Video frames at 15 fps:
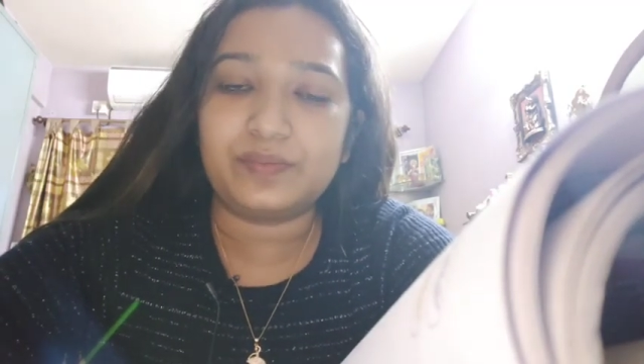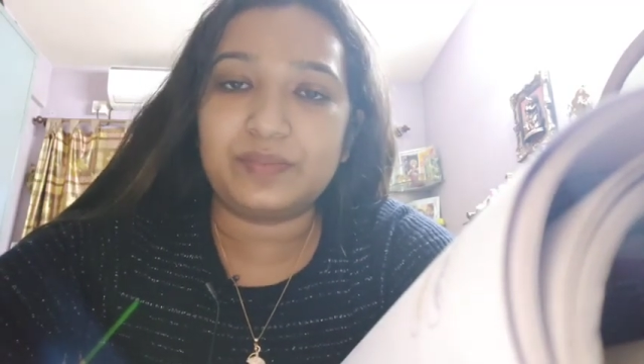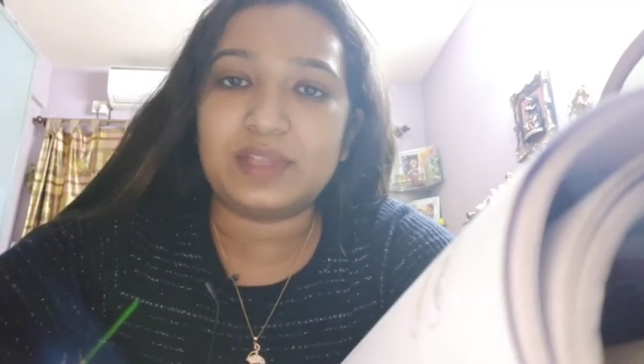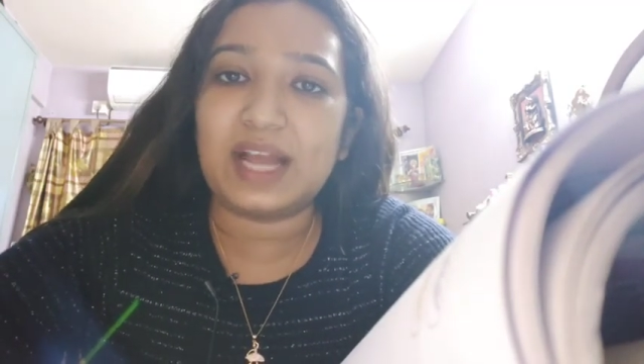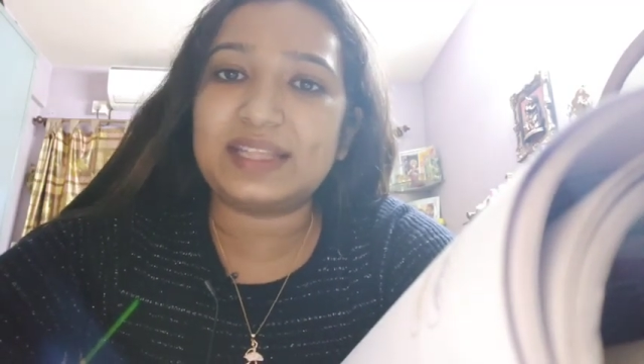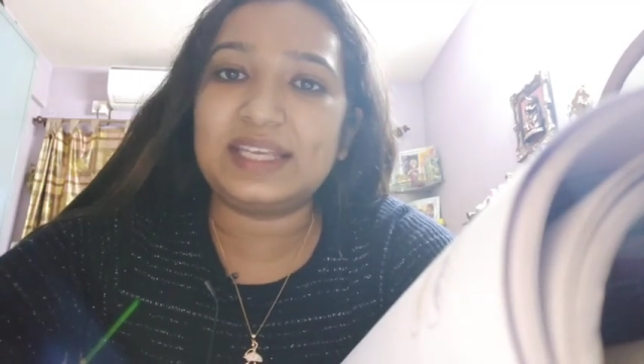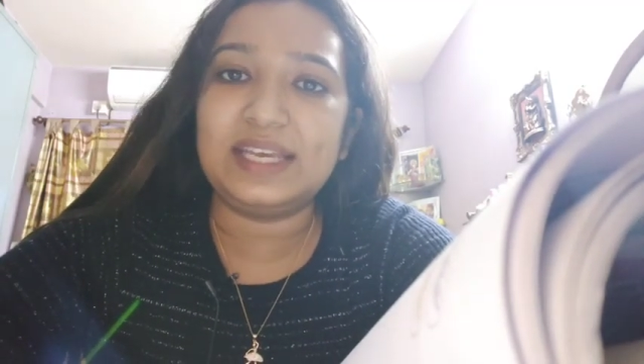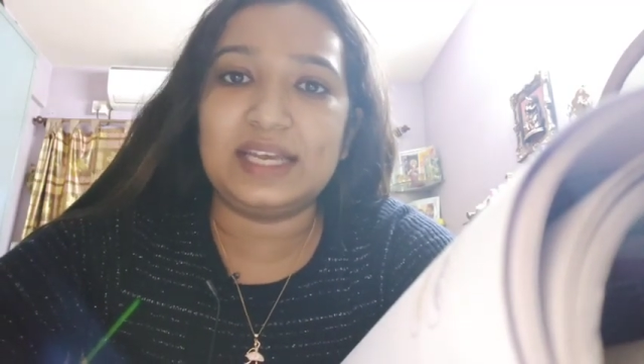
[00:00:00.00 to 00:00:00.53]

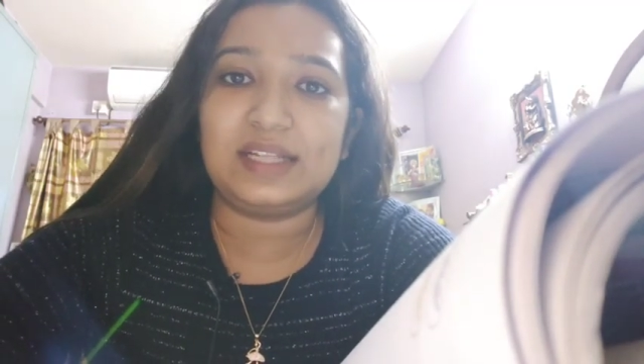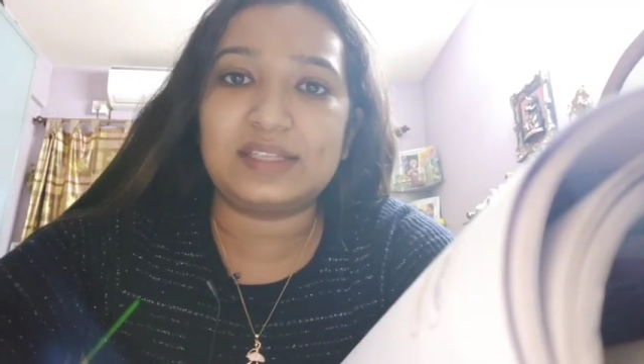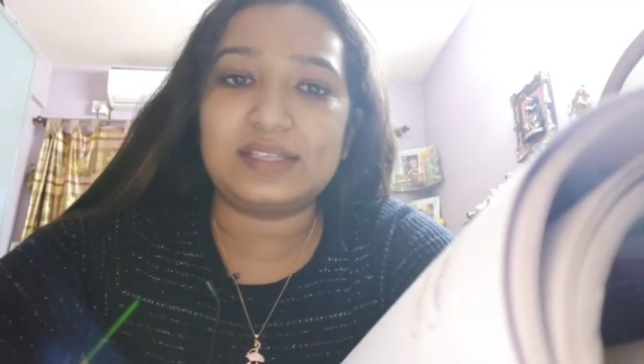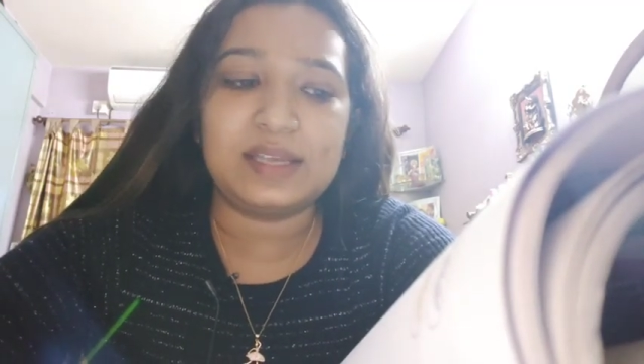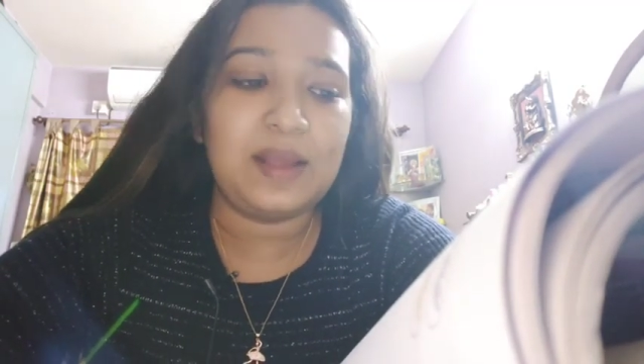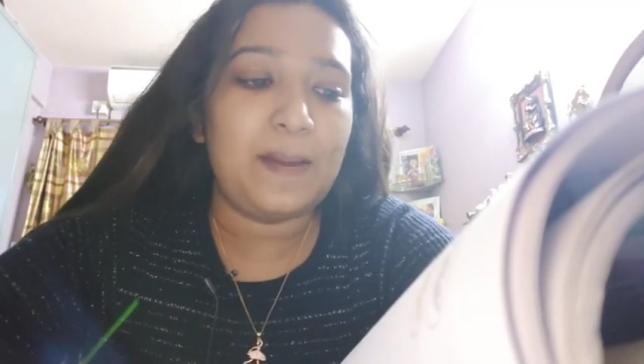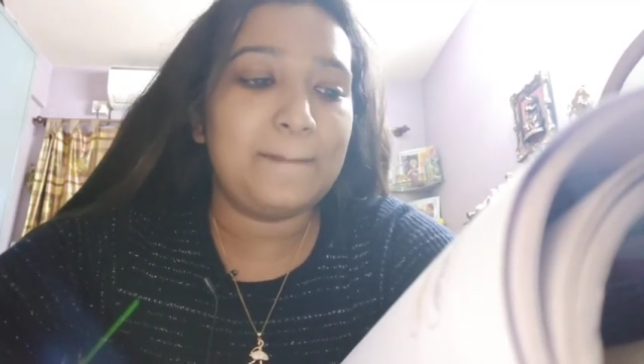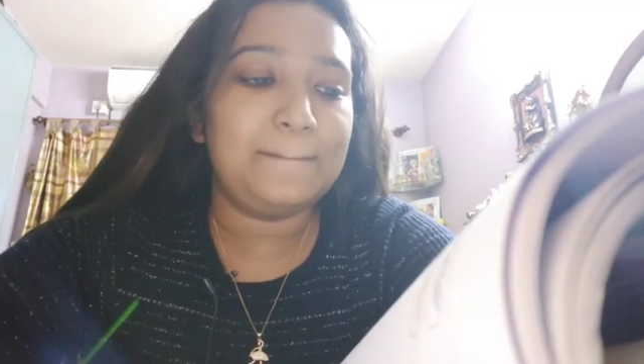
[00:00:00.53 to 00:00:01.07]
Nothing
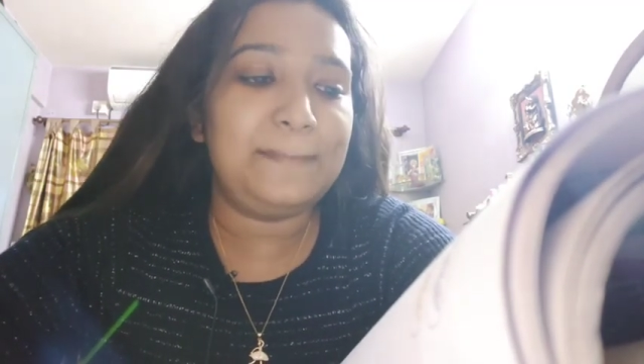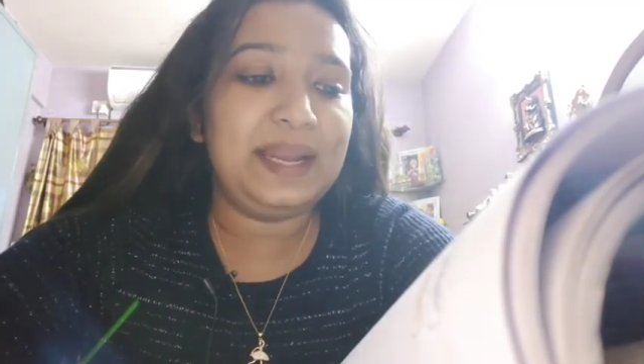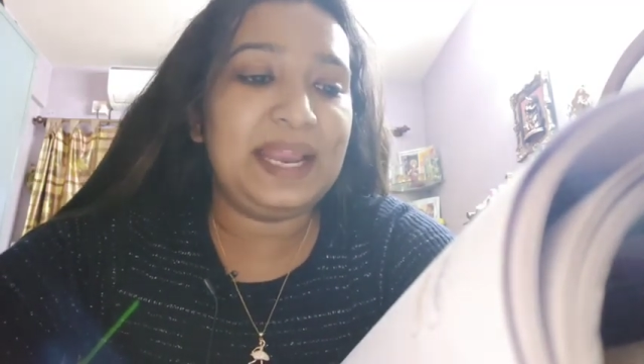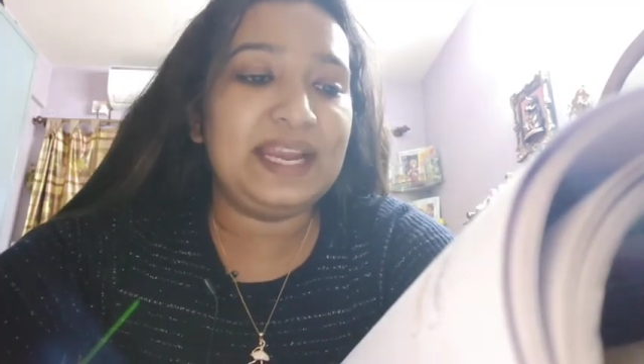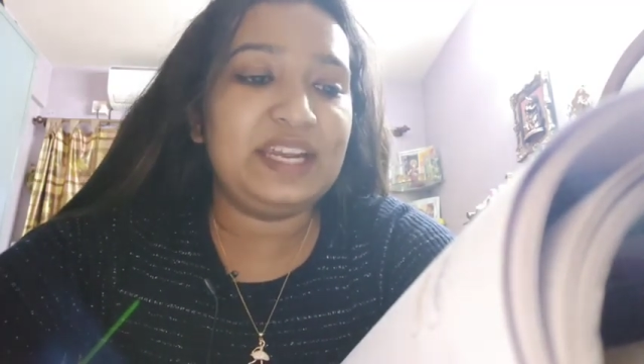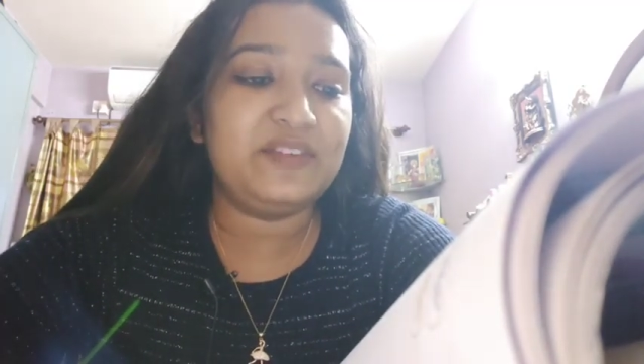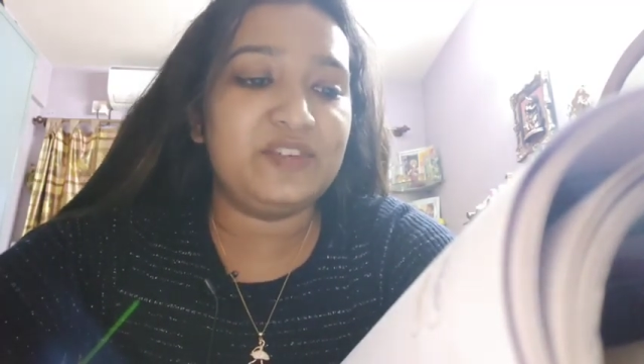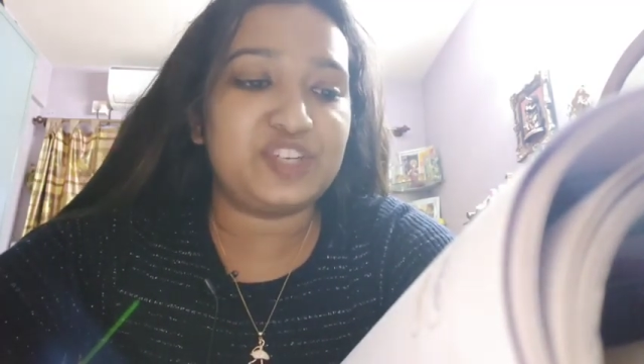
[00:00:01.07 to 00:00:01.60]
else.
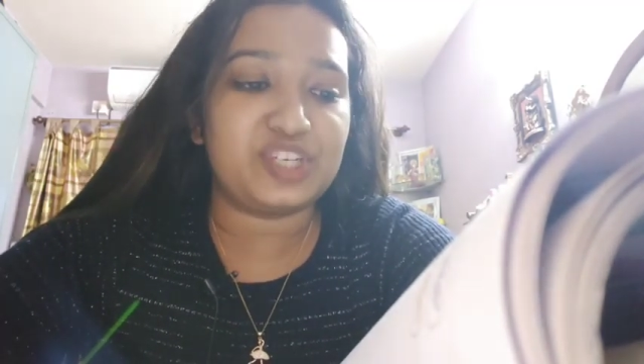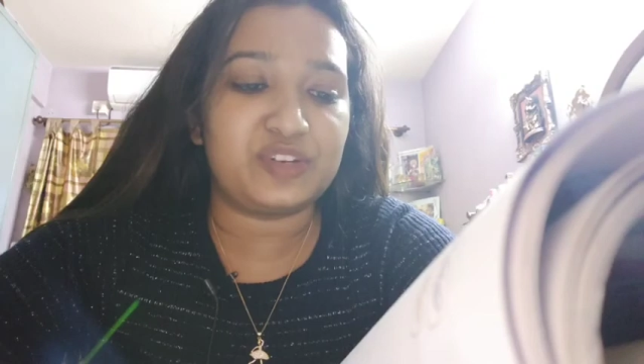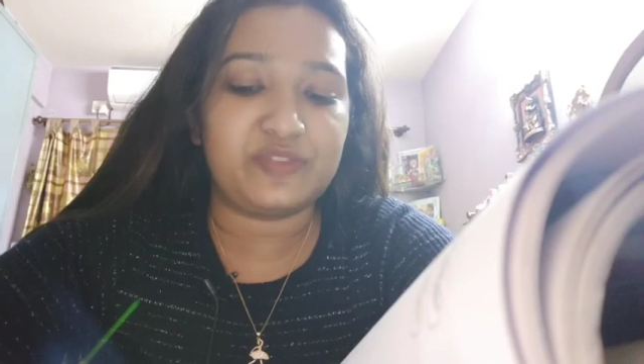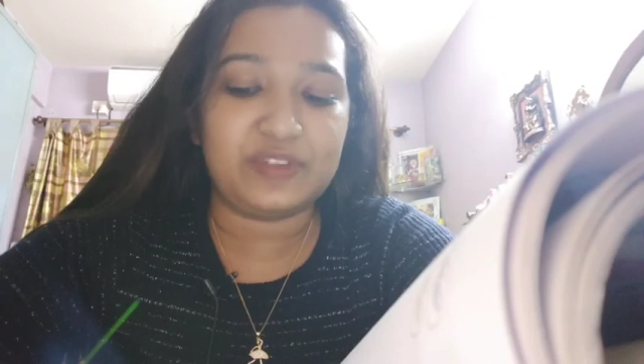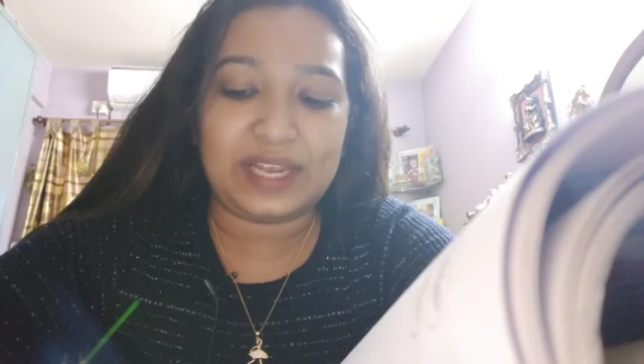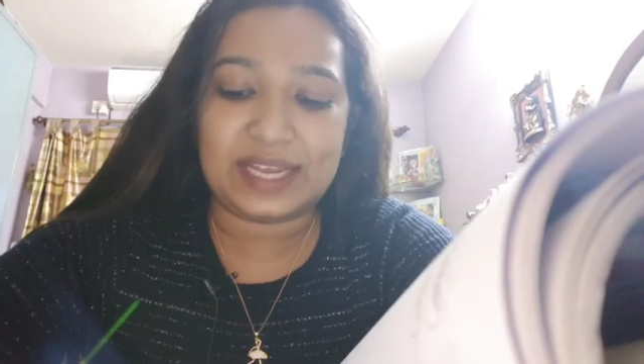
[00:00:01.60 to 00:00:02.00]
Plain division.